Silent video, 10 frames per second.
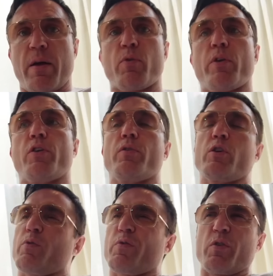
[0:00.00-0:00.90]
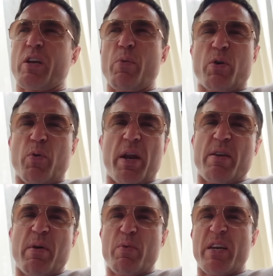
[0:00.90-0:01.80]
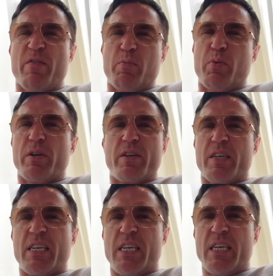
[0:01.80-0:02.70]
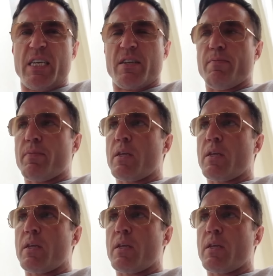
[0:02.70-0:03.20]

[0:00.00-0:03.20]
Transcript: And I'm going to do this one first. I would credit him. I would never put it as a tease.